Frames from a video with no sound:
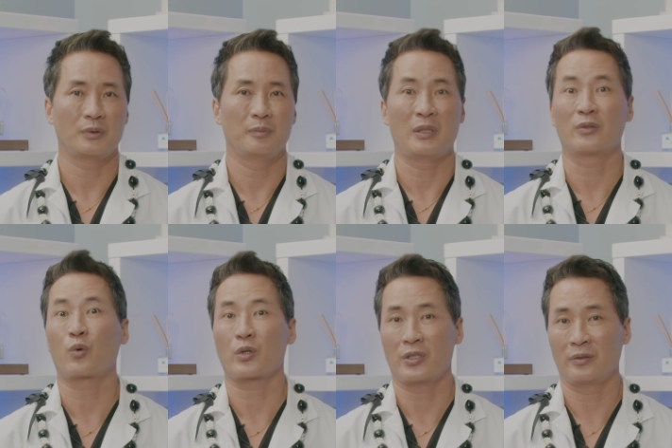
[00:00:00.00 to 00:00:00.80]
made a
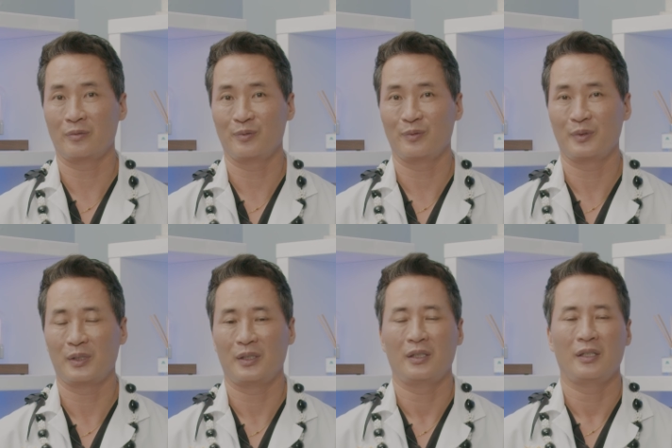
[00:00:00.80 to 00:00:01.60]
fortune,
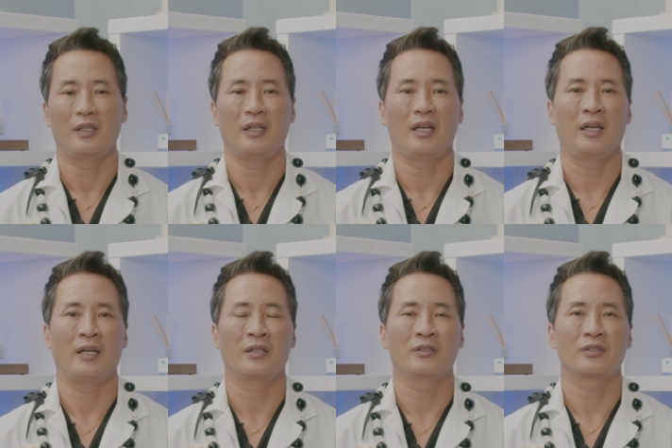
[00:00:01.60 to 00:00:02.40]

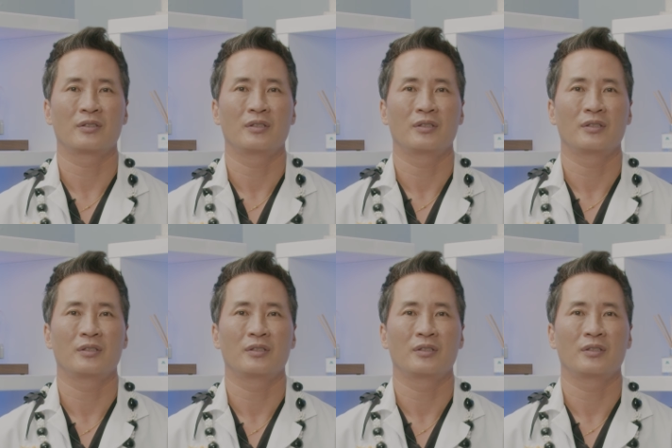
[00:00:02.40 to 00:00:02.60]
and